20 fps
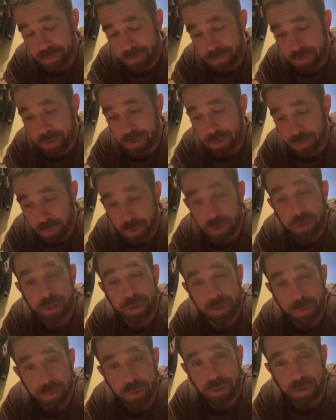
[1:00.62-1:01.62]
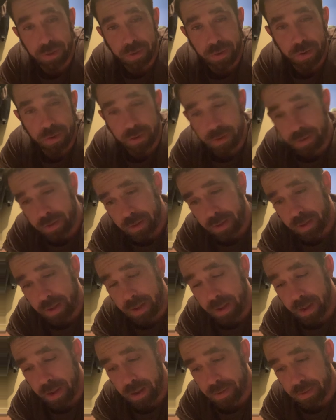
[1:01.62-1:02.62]
they're really, really good.
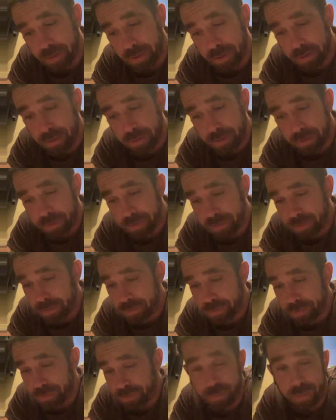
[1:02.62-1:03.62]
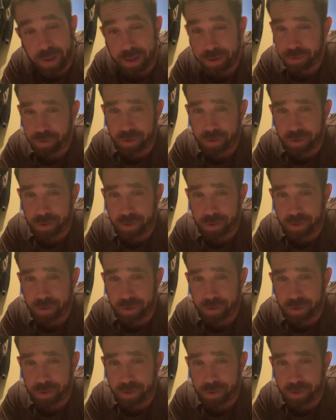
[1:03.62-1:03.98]
And uh, man, do